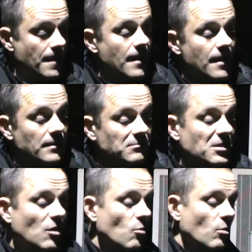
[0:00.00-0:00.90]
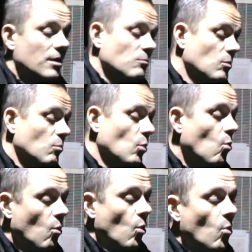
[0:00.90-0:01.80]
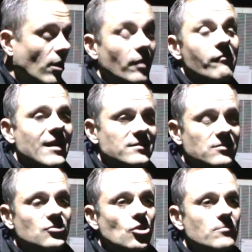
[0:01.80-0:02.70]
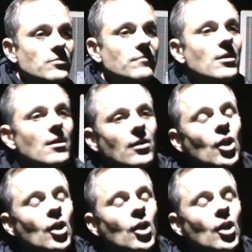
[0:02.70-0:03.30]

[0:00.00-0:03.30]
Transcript: and we weren't at the races in terms of